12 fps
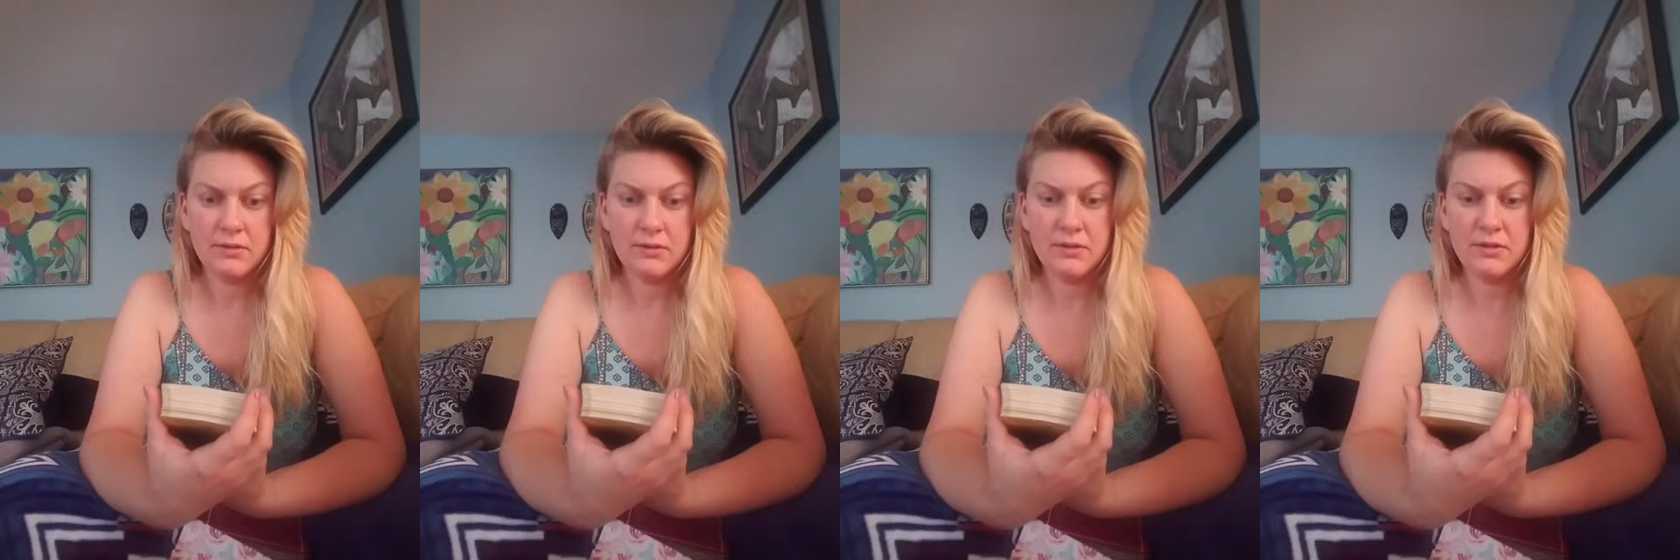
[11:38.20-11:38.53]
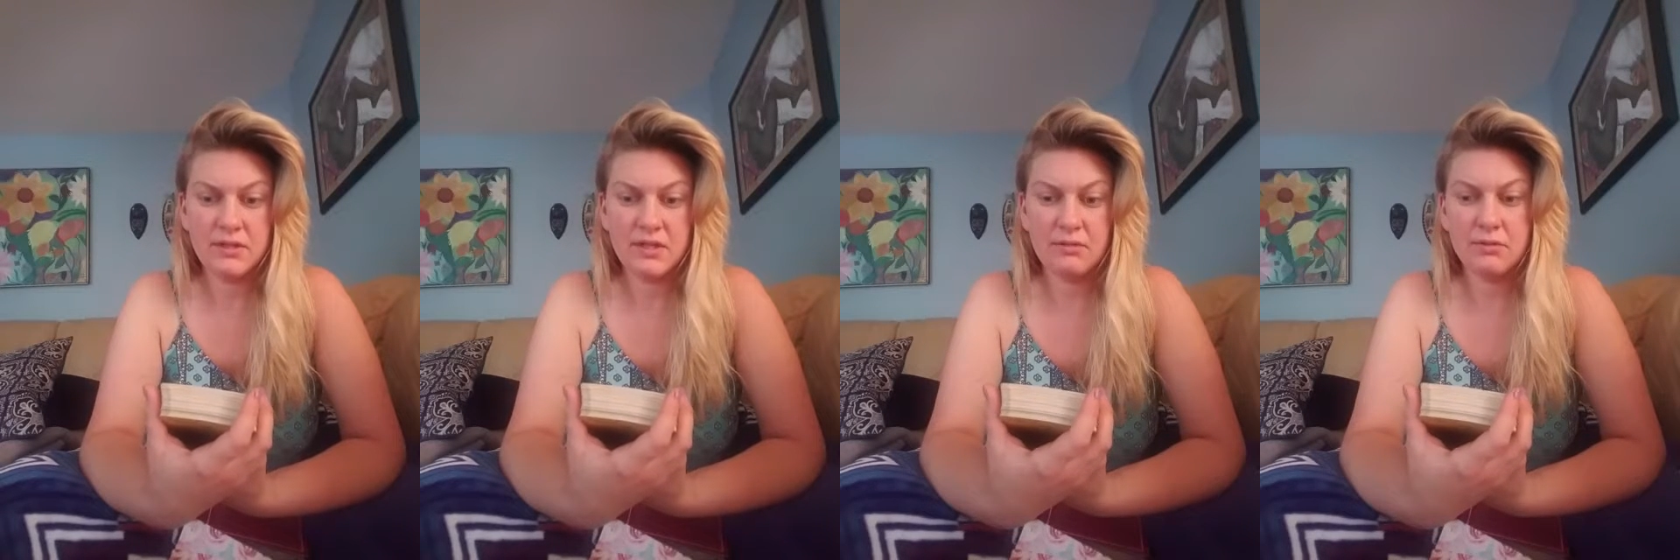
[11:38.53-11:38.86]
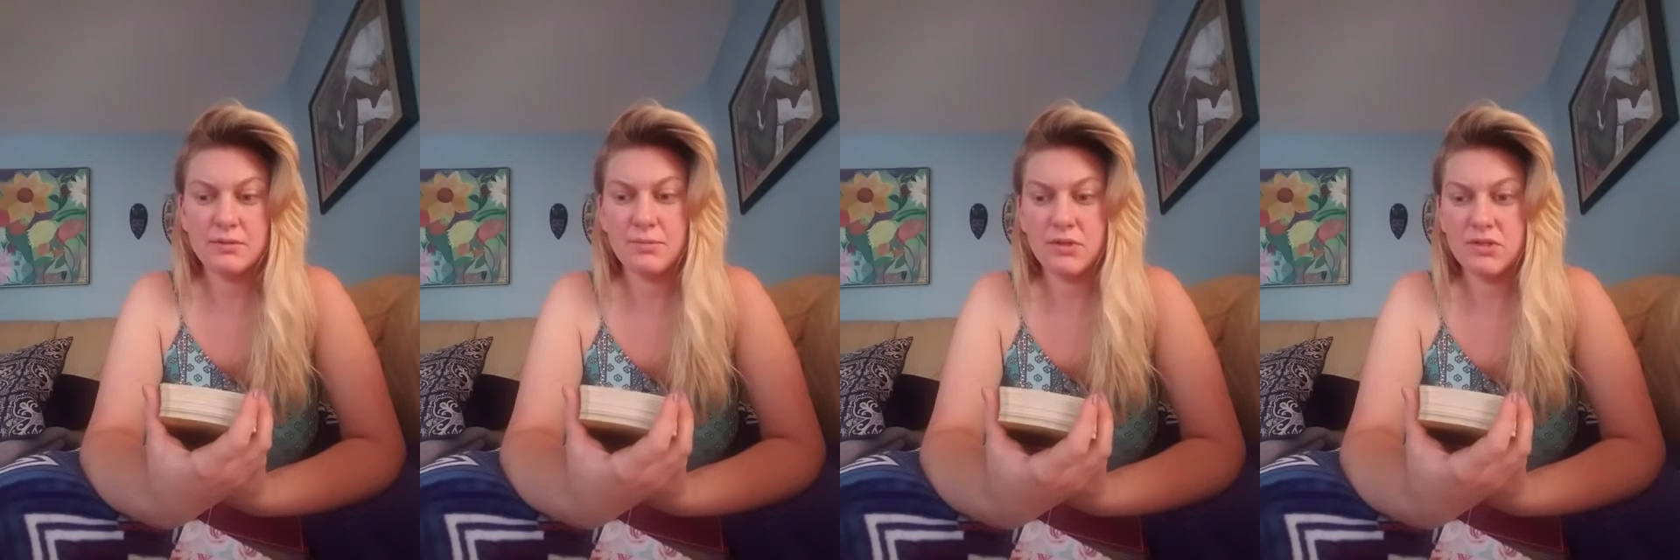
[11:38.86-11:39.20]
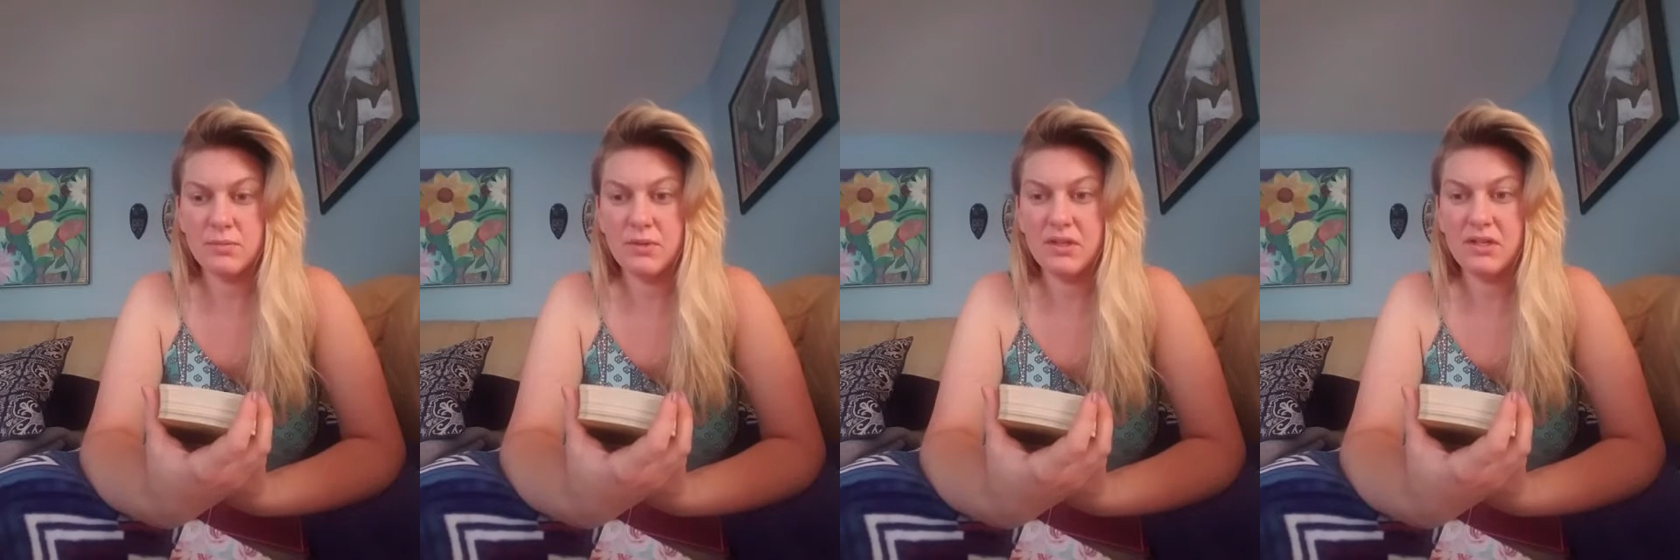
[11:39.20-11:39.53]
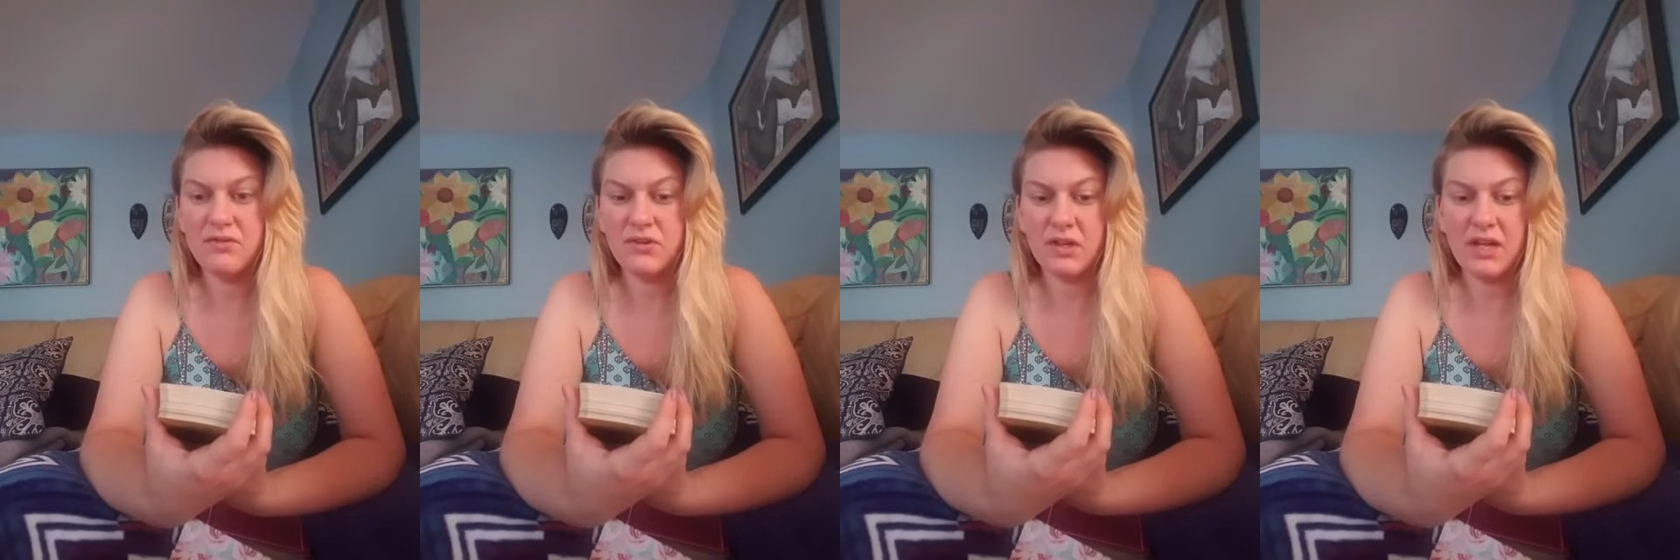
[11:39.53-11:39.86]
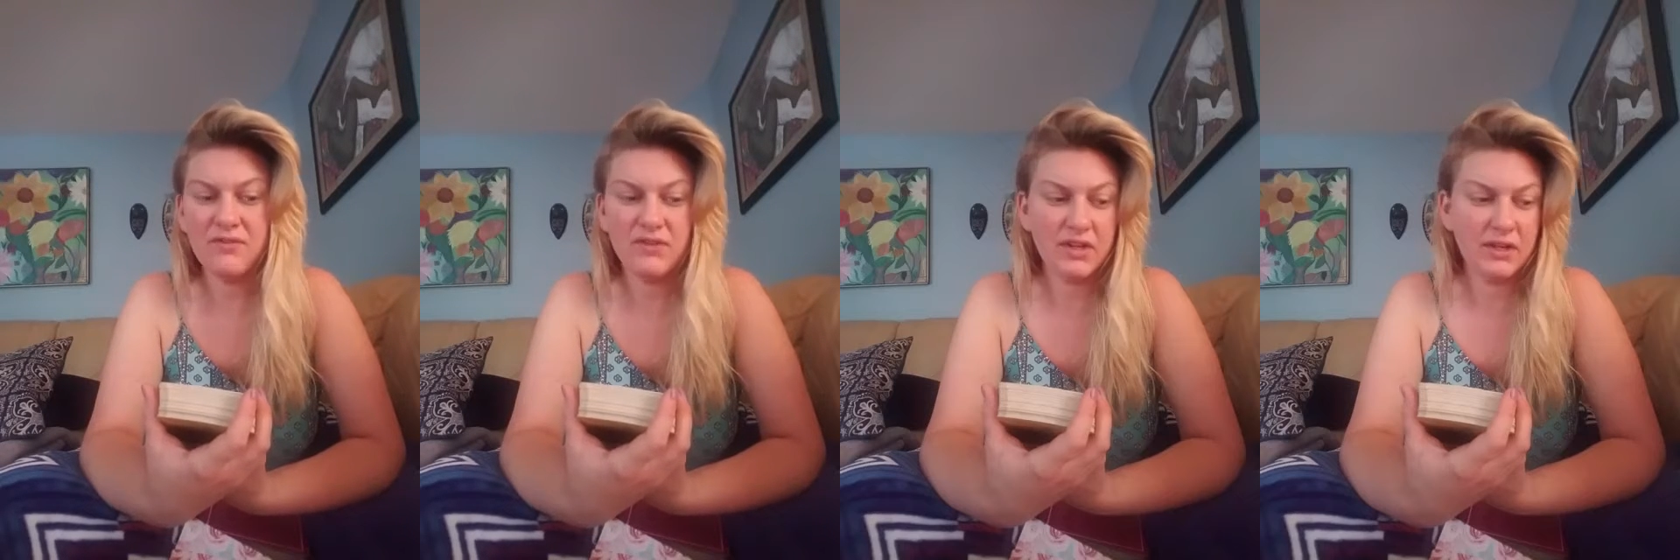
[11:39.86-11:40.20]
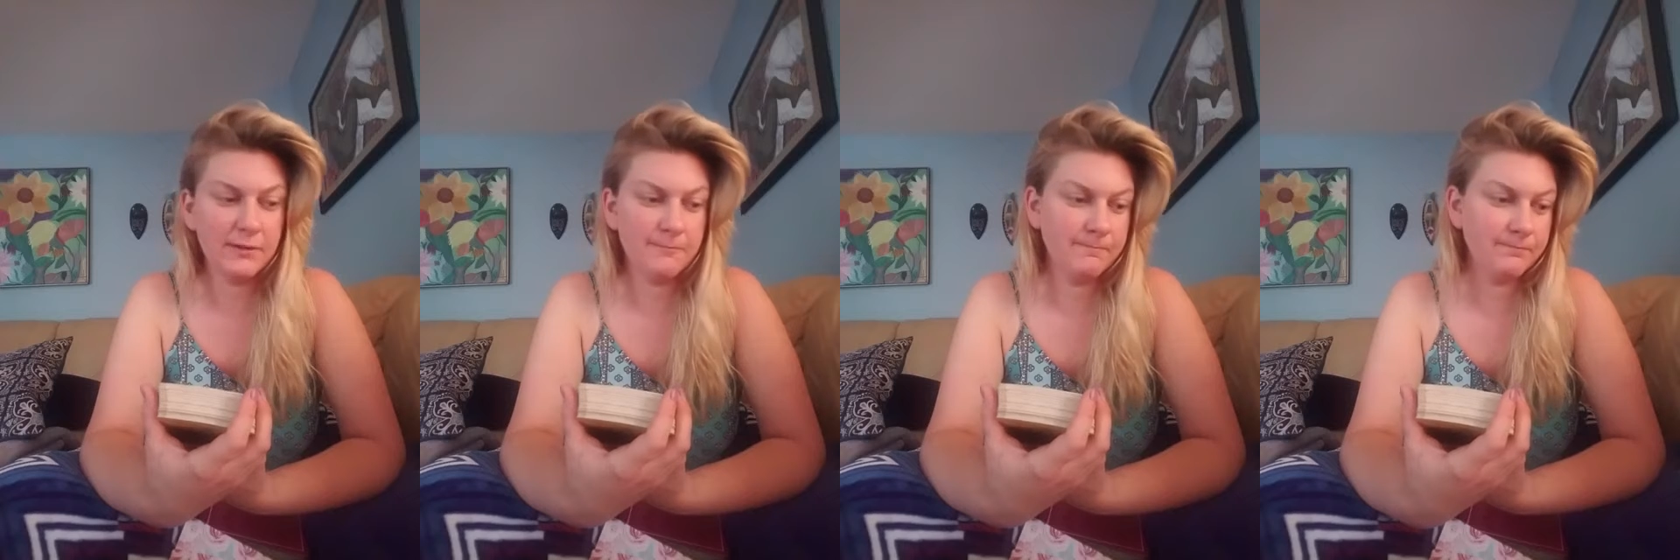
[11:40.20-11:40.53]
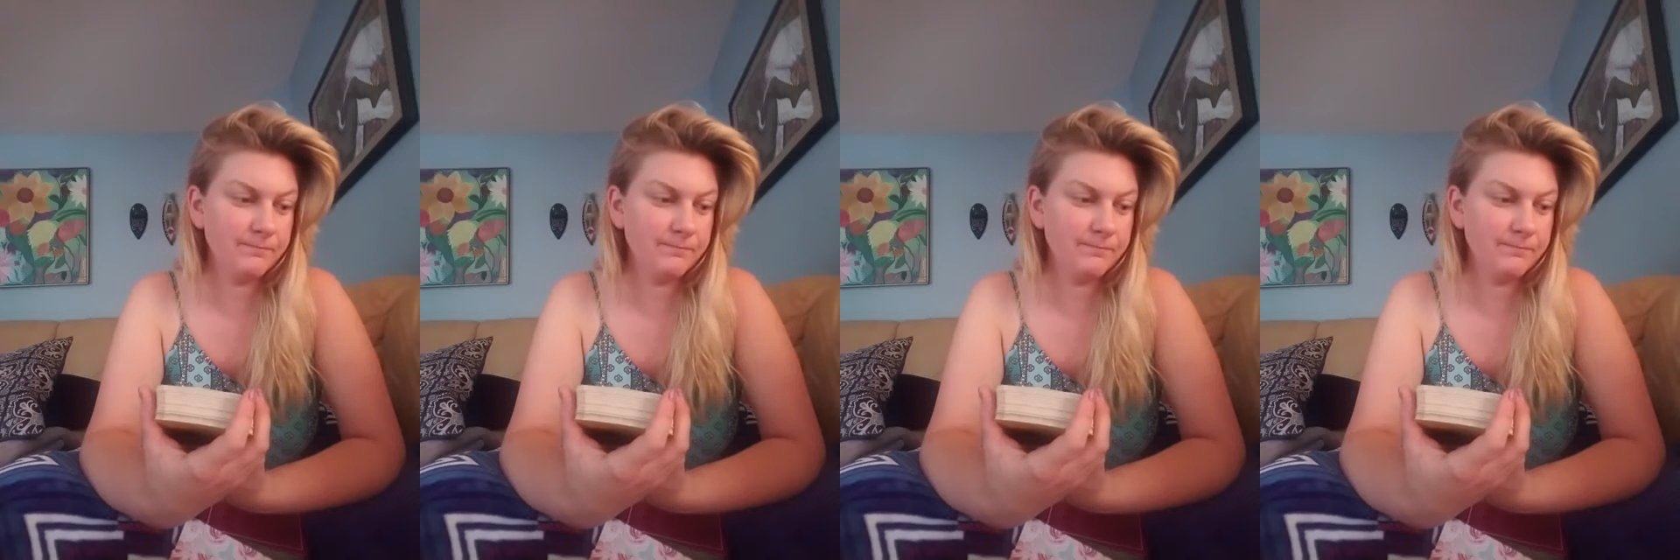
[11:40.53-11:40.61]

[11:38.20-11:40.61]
You need to take responsibility of your life again.